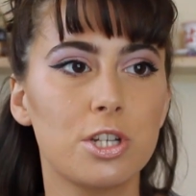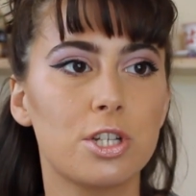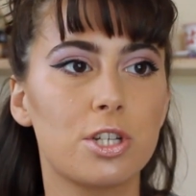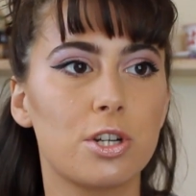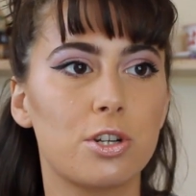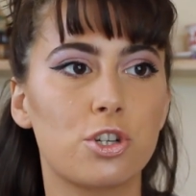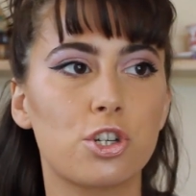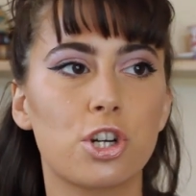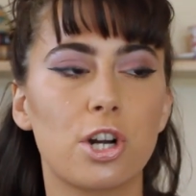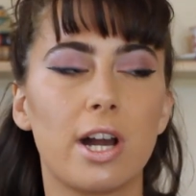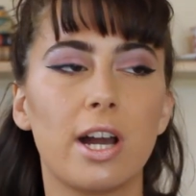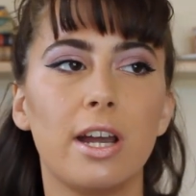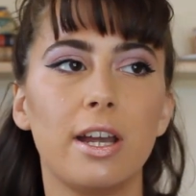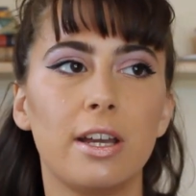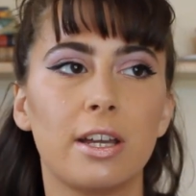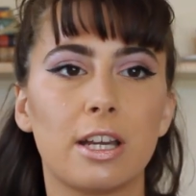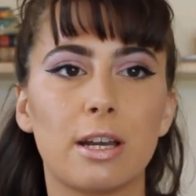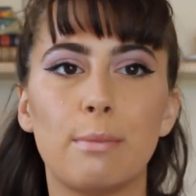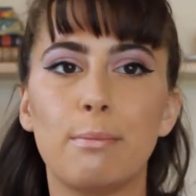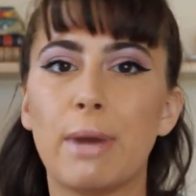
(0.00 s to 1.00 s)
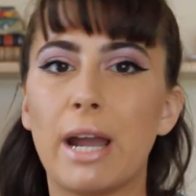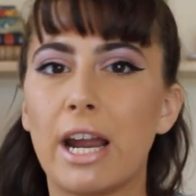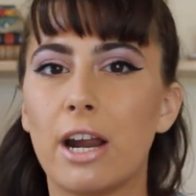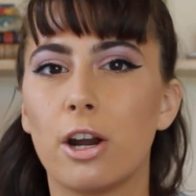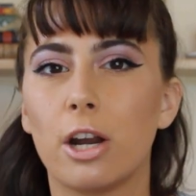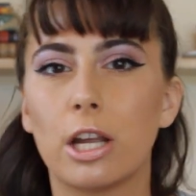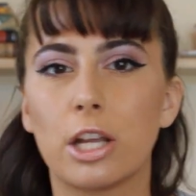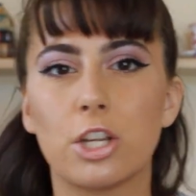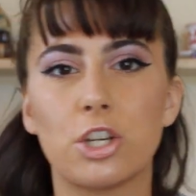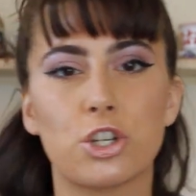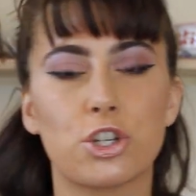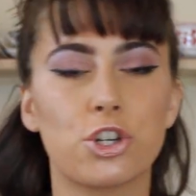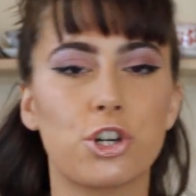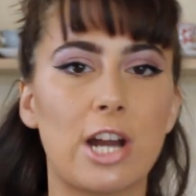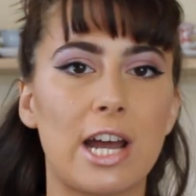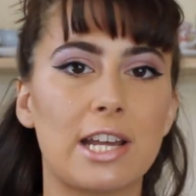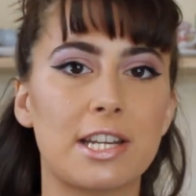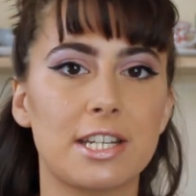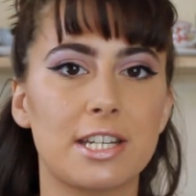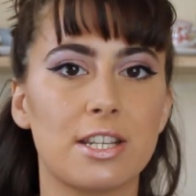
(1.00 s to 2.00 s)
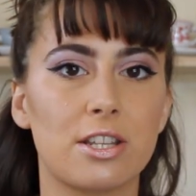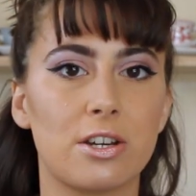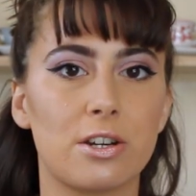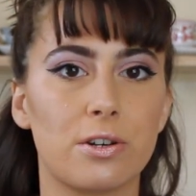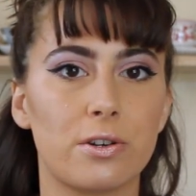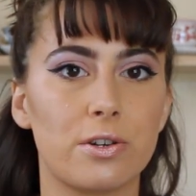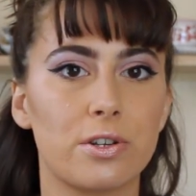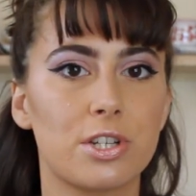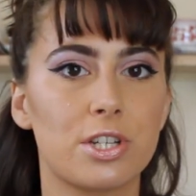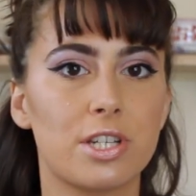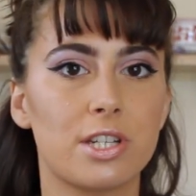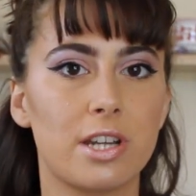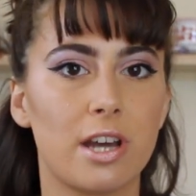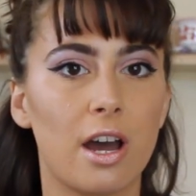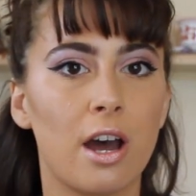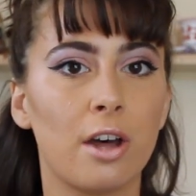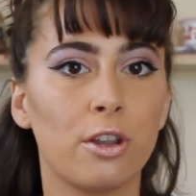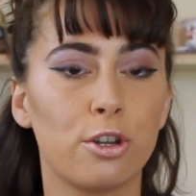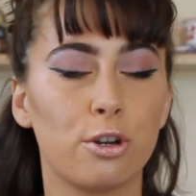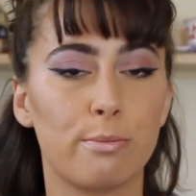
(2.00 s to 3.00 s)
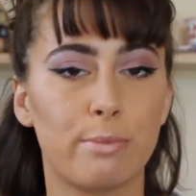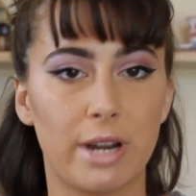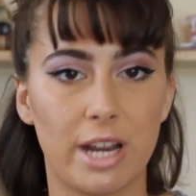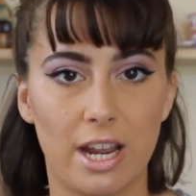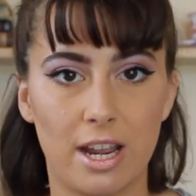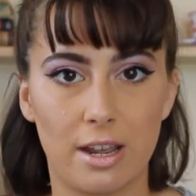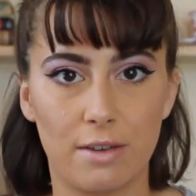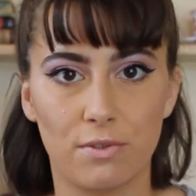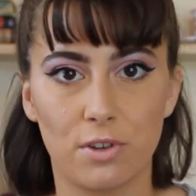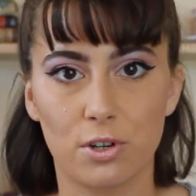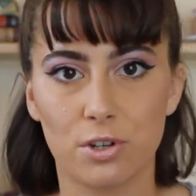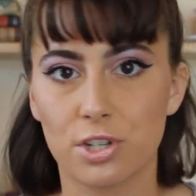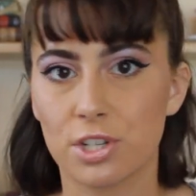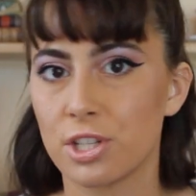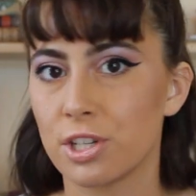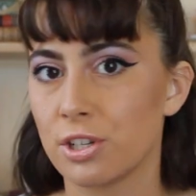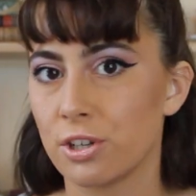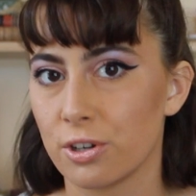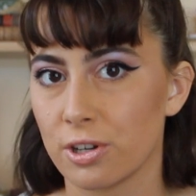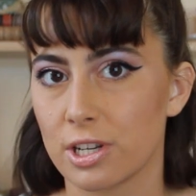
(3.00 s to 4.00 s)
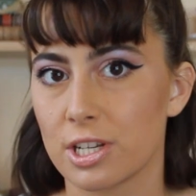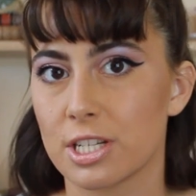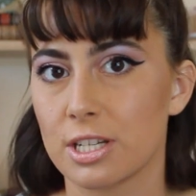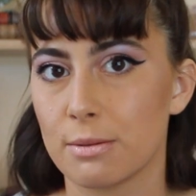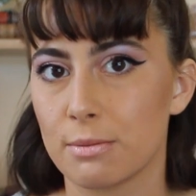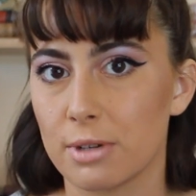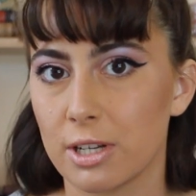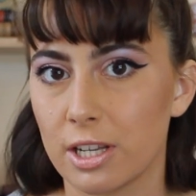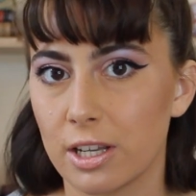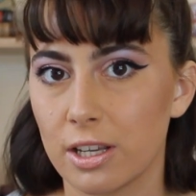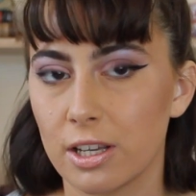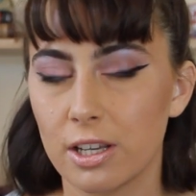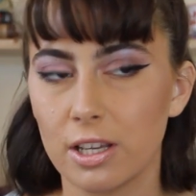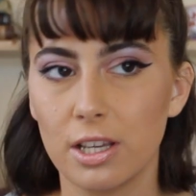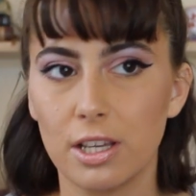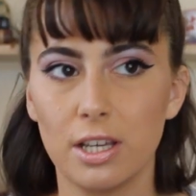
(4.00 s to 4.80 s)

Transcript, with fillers: So try and compare and contrast those to other behaviors that you're exhibiting.